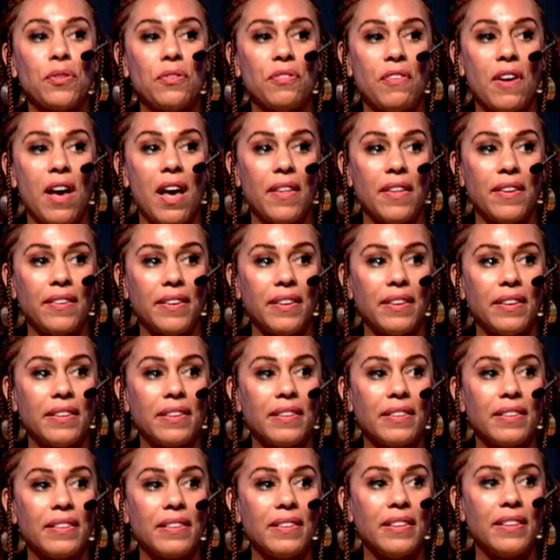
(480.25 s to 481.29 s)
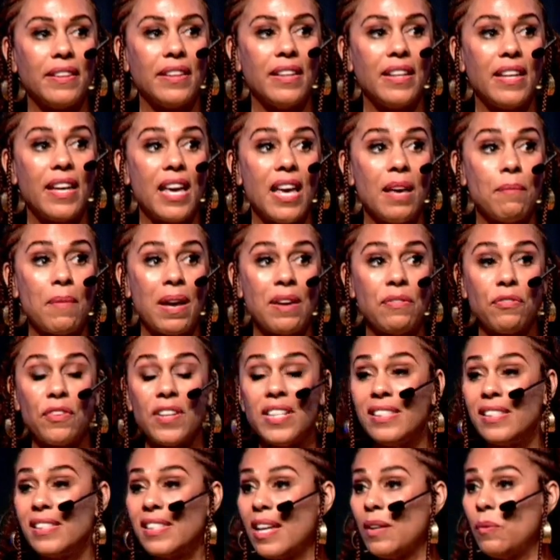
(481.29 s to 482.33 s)
father. And my friend
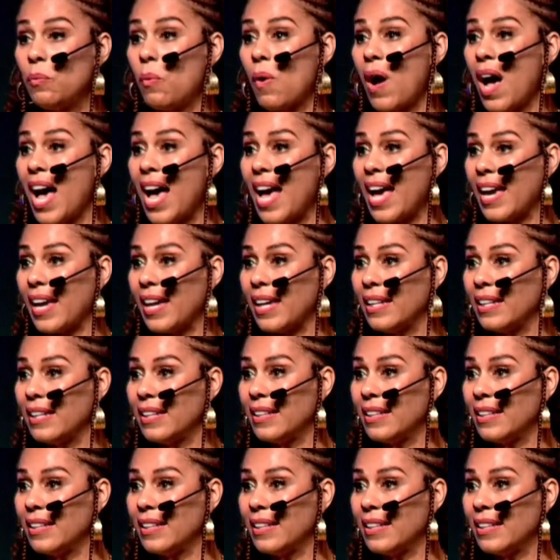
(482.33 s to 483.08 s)
said, why?